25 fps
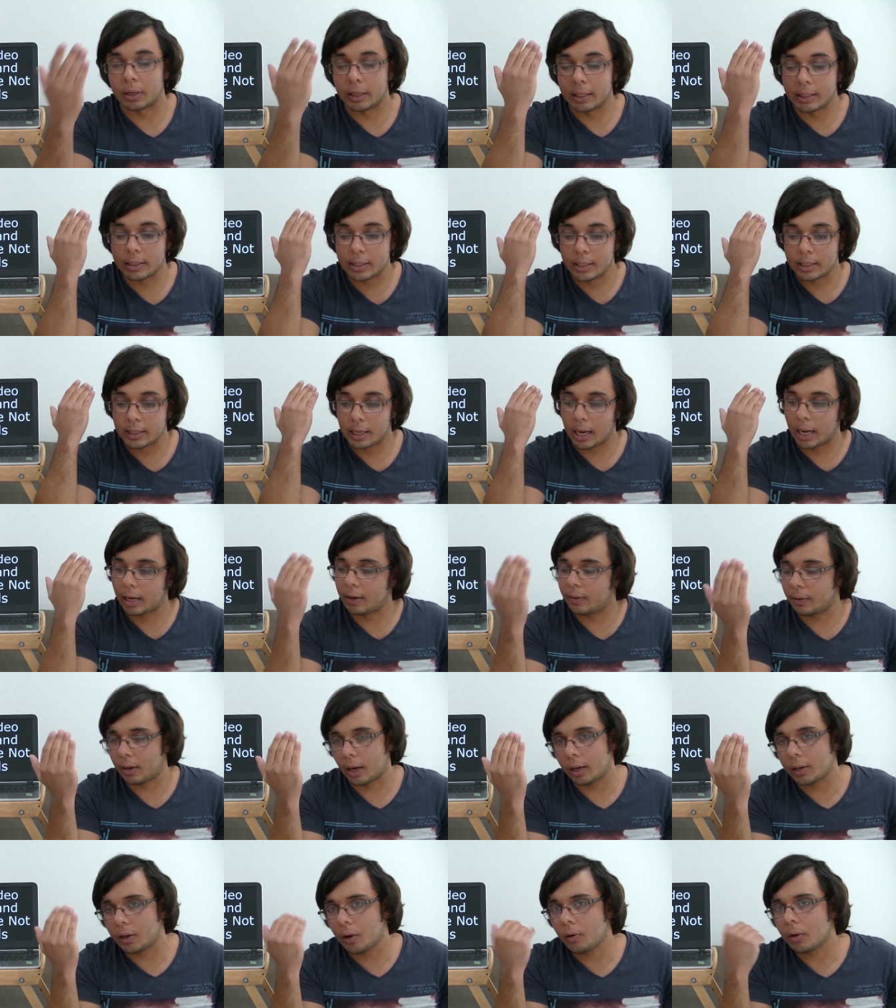It's just, I,
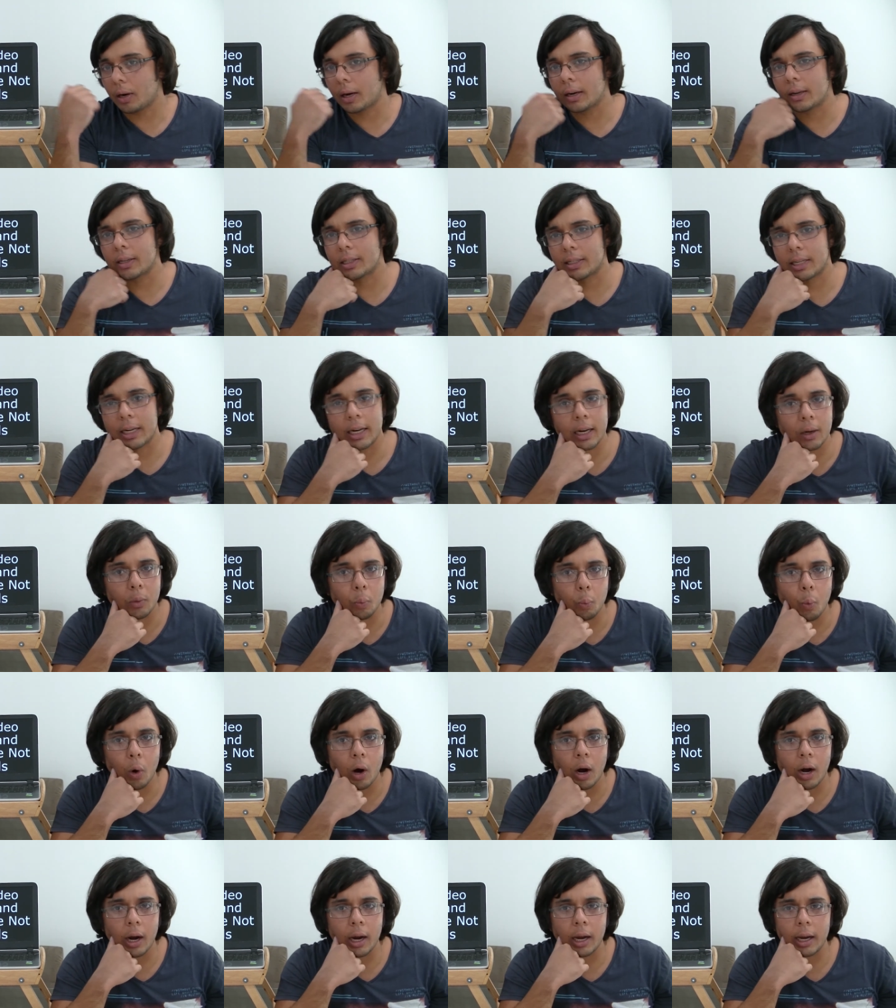I don't understand
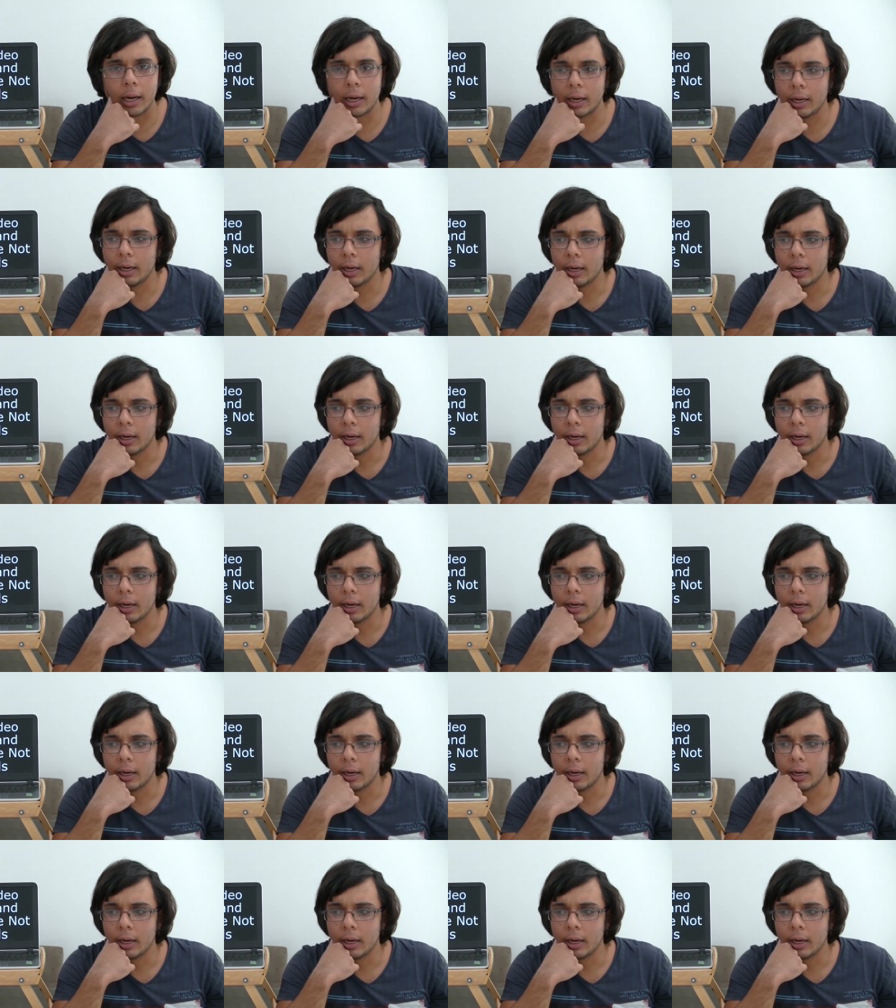why